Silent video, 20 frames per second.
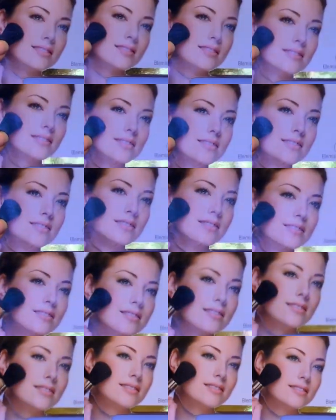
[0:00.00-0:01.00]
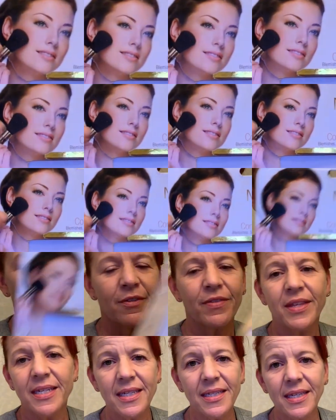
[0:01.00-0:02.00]
they just put a lady on
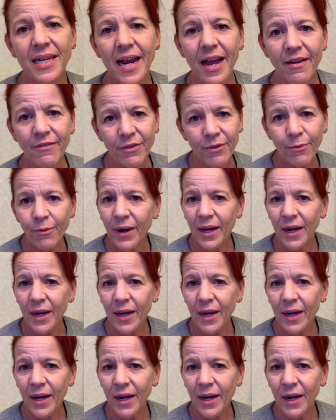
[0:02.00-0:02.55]
here that doesn't have a